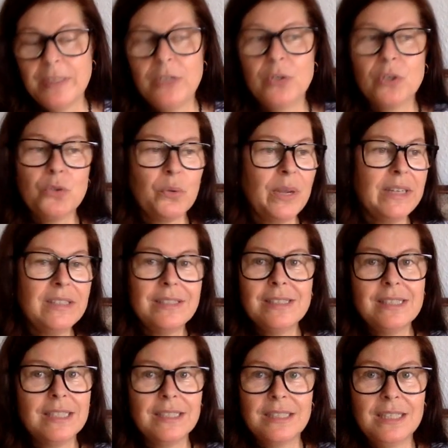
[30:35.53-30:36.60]
I mean, you can do
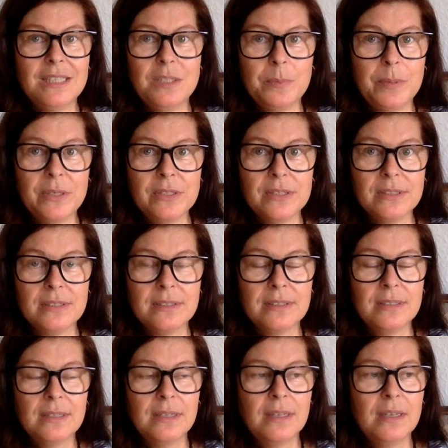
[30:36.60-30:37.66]
18-6 easy
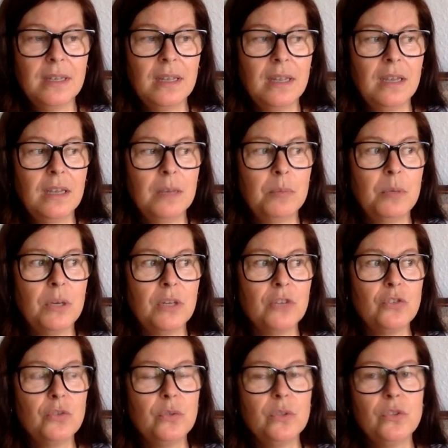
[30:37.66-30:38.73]
peasy,
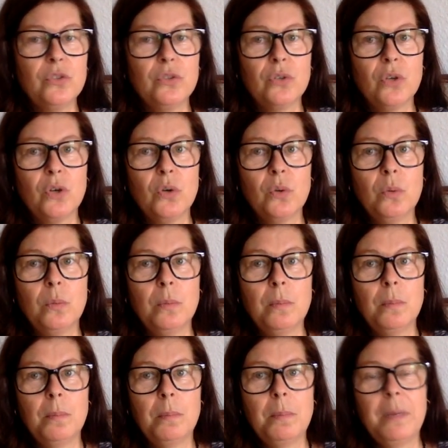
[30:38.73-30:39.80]
but as soon as you
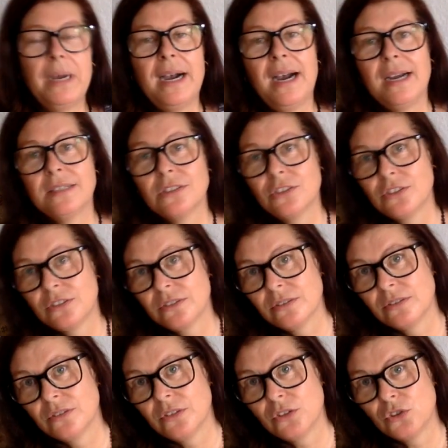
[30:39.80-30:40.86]
go past
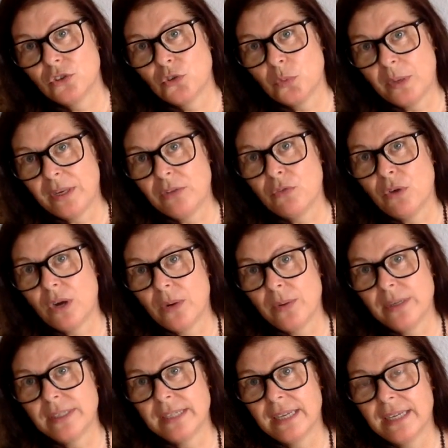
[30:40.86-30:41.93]
the
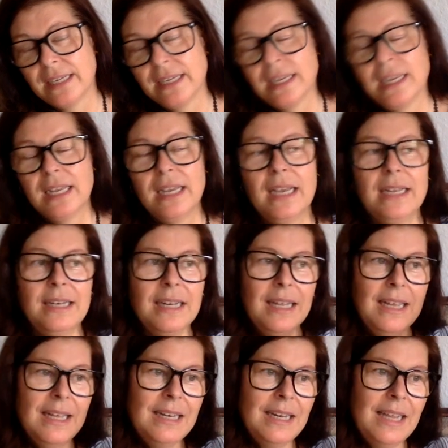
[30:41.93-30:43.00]
24-hour day,
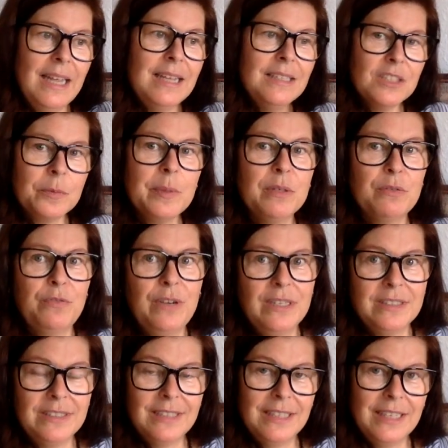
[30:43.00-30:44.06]
and intermittent
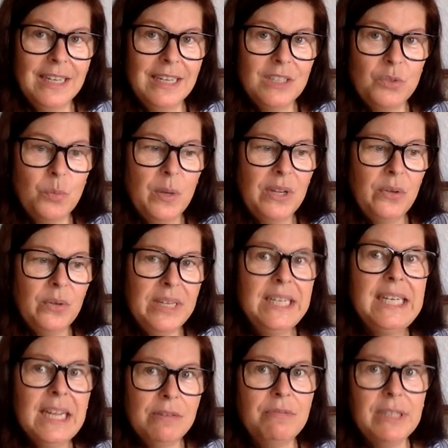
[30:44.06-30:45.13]
fasting is where
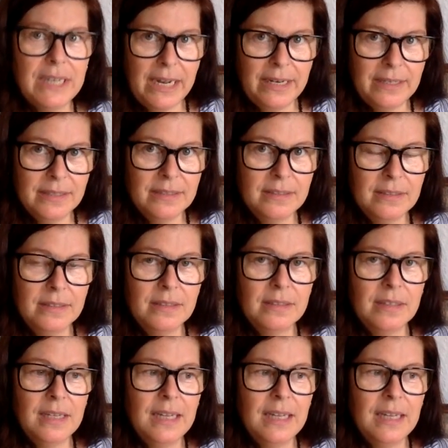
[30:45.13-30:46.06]
you eat every day.